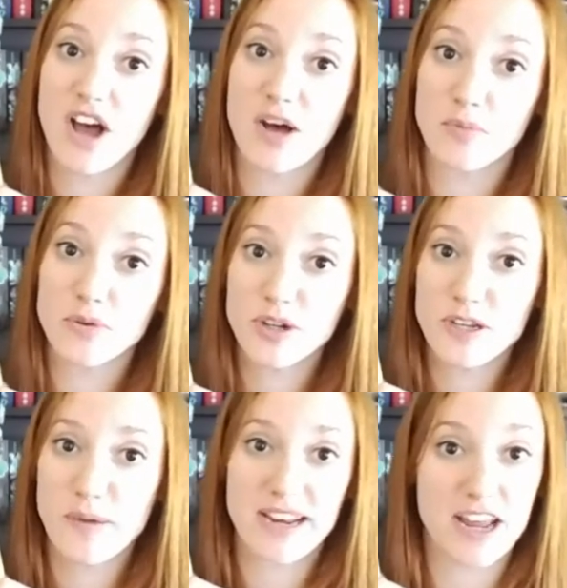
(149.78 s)

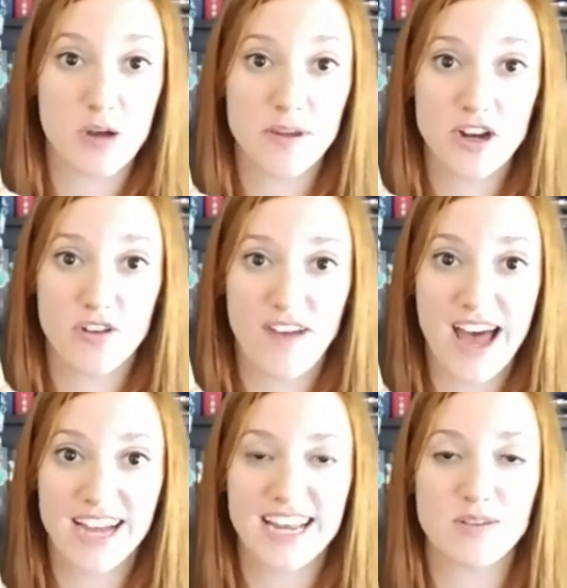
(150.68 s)
Uprooted by Naomi
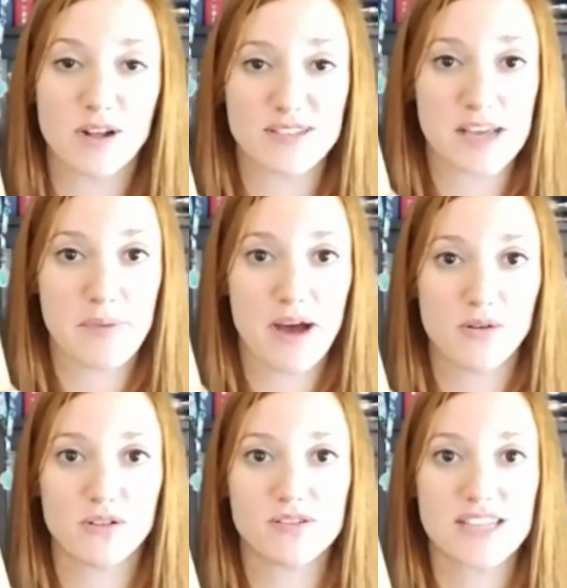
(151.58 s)
Novak, and while I was at
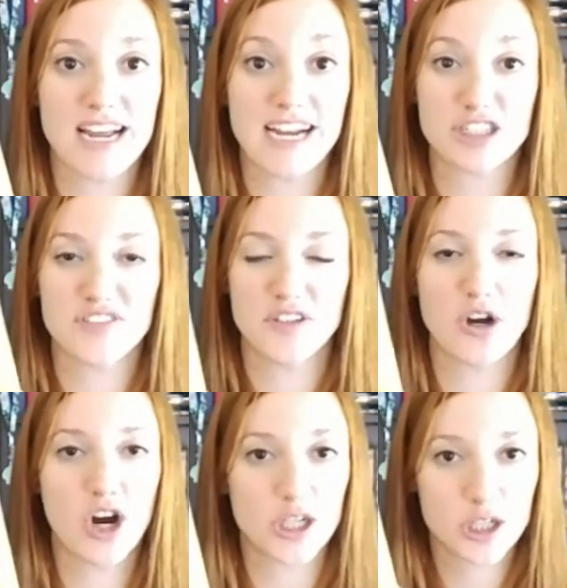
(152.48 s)
Powell's, I actually found a
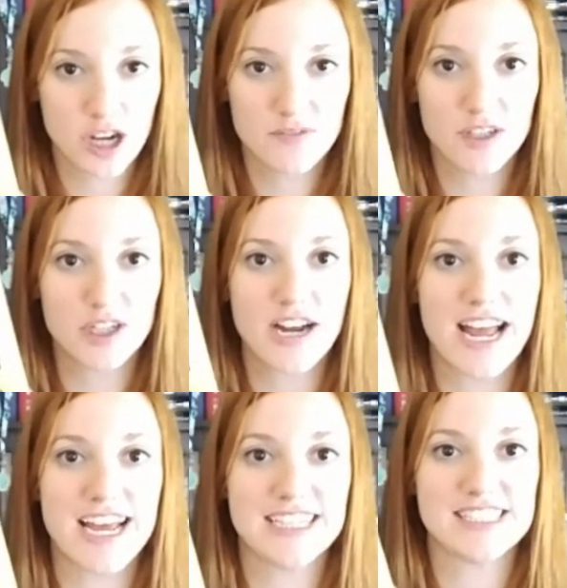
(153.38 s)
hardcover,
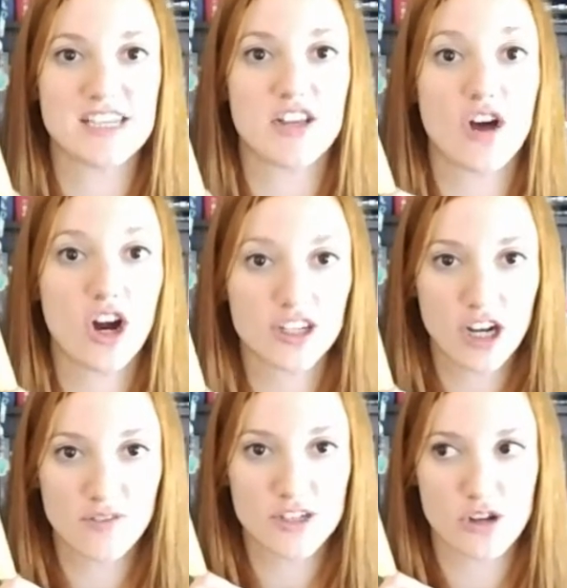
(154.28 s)
and the
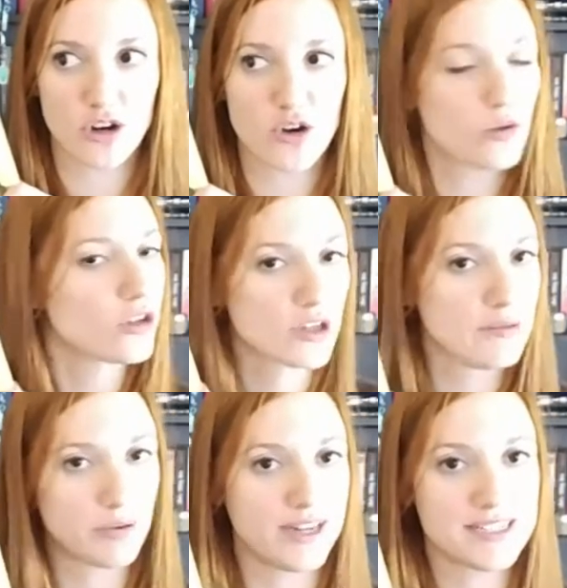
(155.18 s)
hardcovers are no longer in
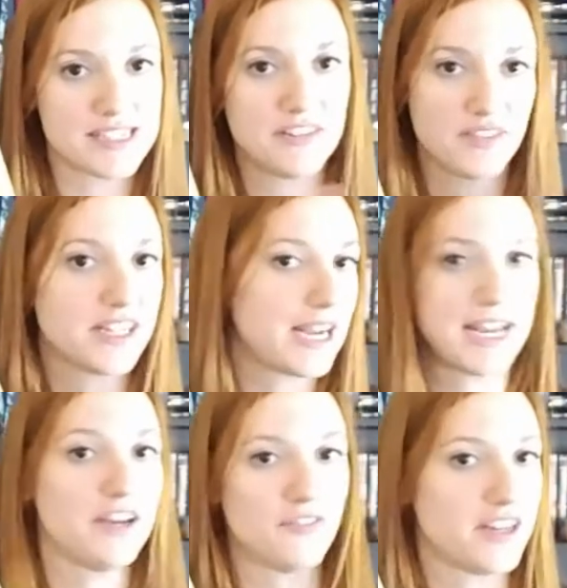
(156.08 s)
print, and I feel like I
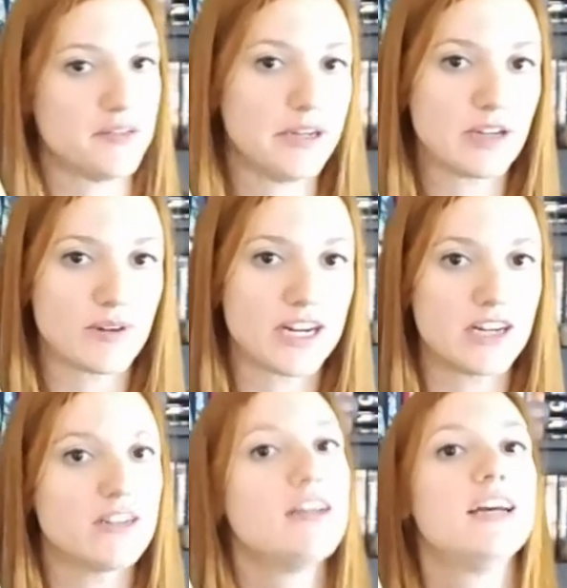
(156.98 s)
can't find them
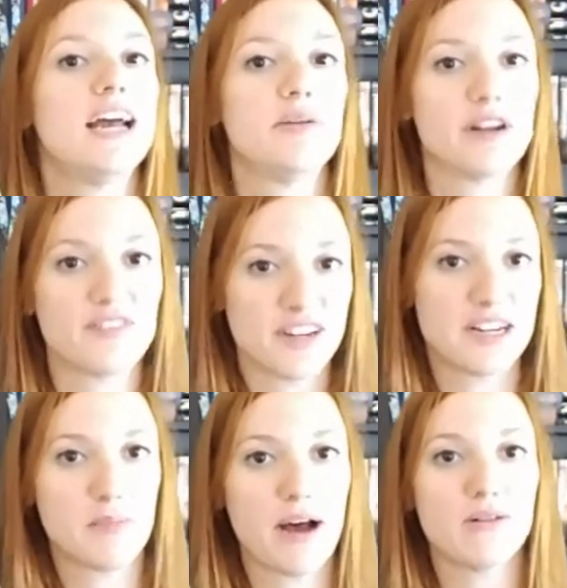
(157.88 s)
anywhere. And when I found it
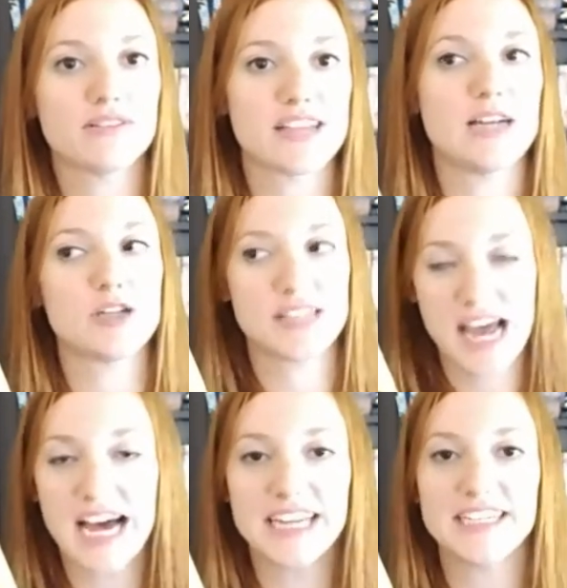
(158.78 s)
at Powell's, I just
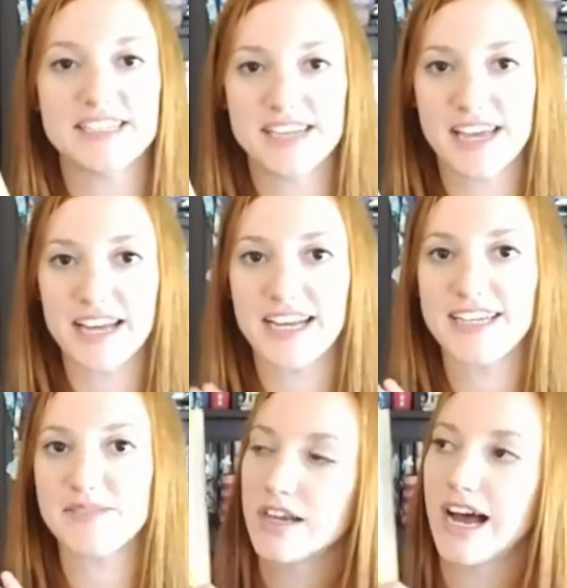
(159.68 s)
had to get it.